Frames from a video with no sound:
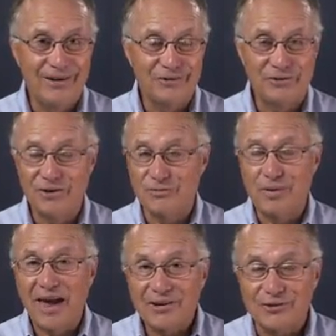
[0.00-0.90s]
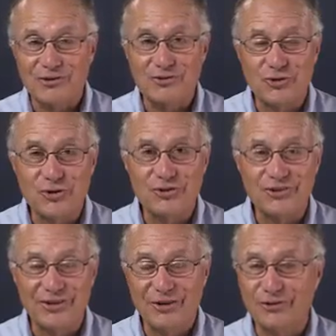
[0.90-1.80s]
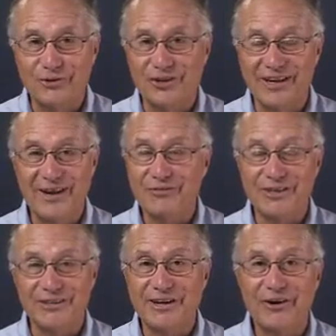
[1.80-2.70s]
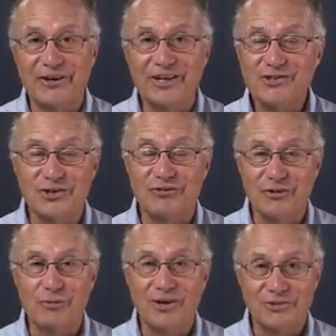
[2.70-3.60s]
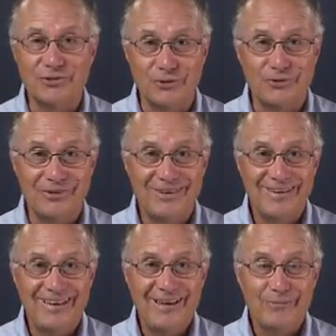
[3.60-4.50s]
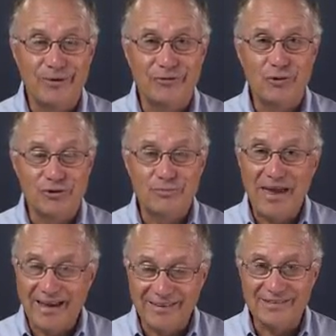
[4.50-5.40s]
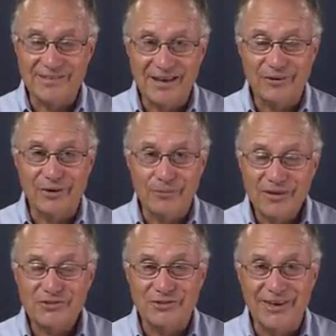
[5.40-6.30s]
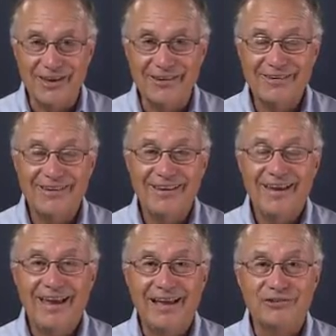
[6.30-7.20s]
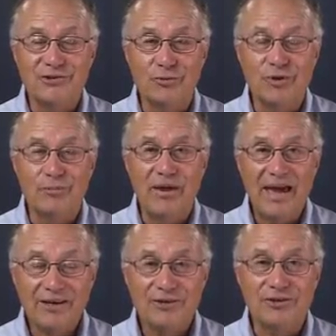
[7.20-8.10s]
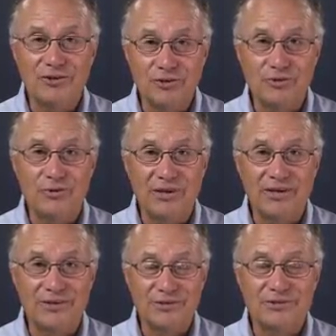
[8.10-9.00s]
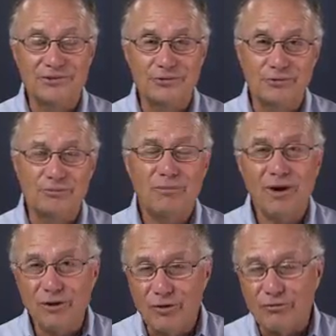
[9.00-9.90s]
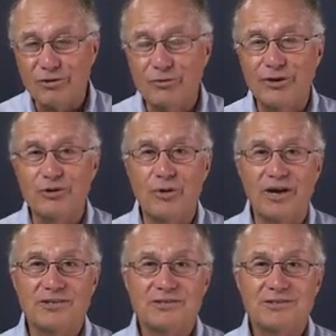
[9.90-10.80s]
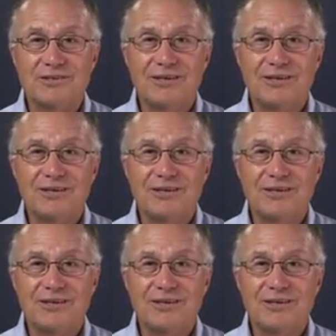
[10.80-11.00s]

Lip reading: As far as Pat is concerned, the uncle can have the entire kitchen if he wants to. But of course, Pat is not going to mention that. And so what Pat could do is to mull over the request,